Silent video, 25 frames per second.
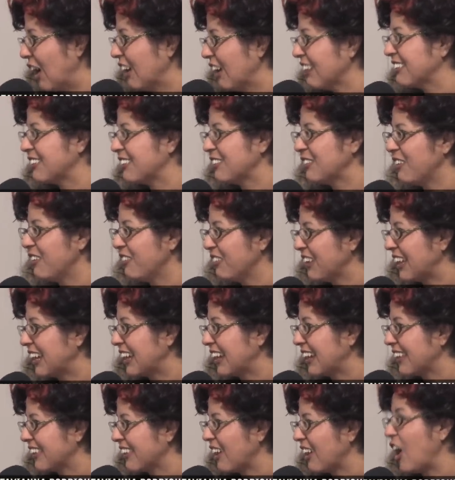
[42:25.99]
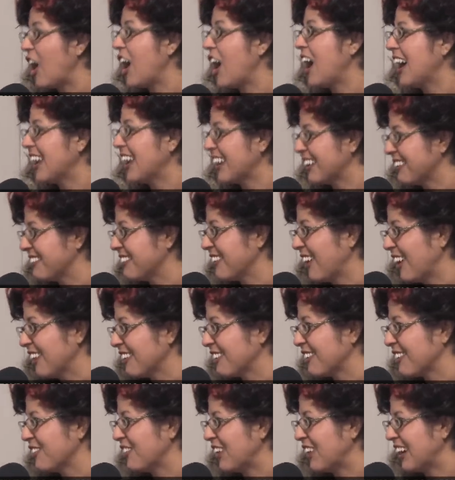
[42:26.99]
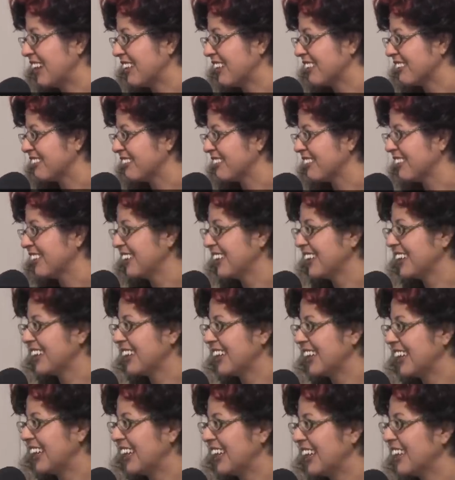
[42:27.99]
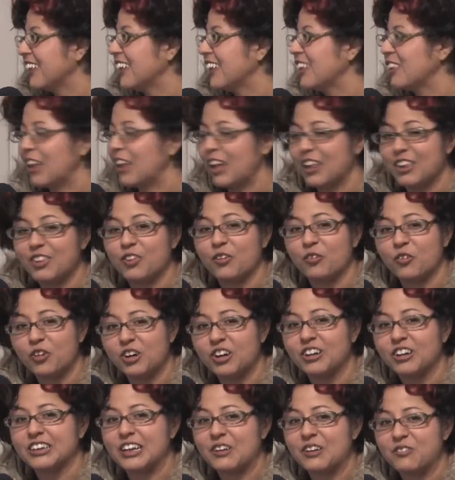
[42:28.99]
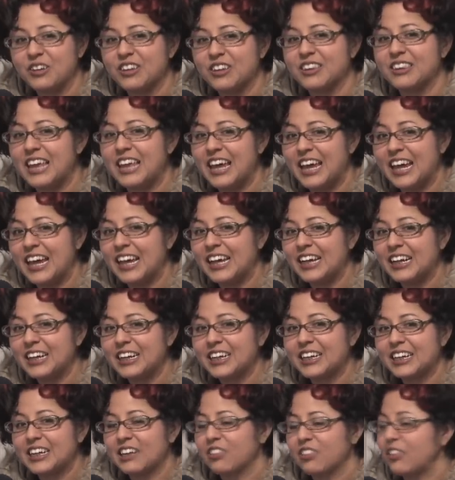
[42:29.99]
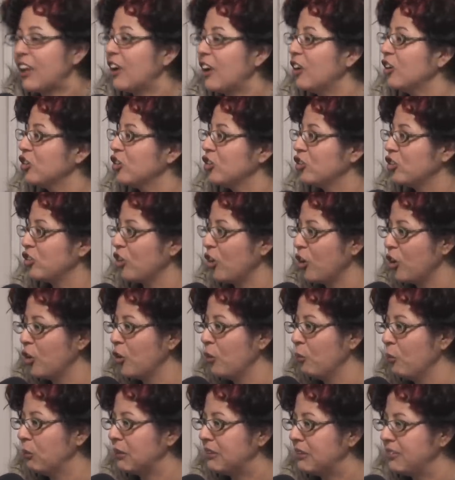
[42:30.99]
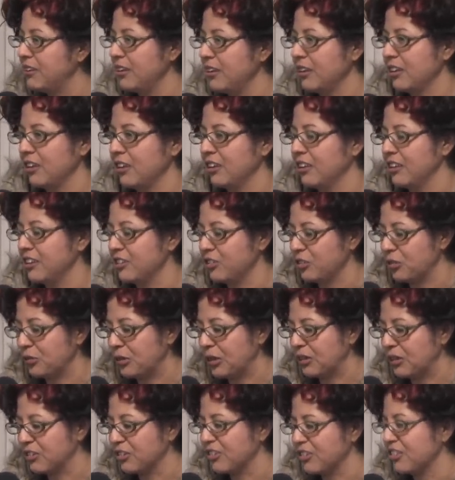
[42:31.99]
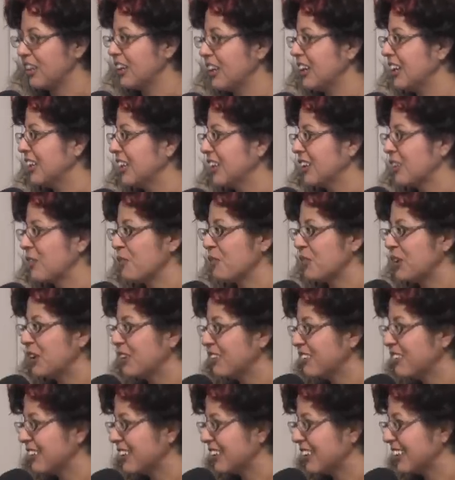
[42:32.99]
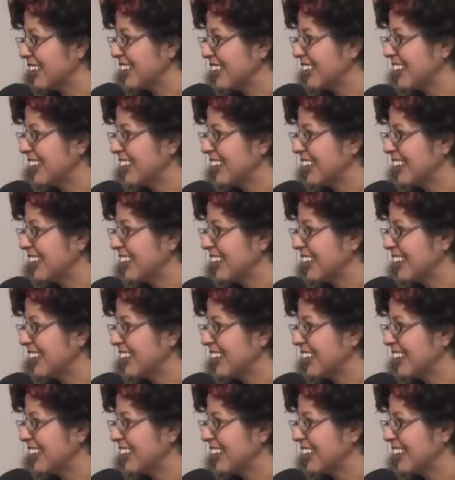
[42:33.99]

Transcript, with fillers: are some of like the hottest salsa bands oh, really? in, in, in the world. I mean, they they are so meticulous around. I'm sure they're technically on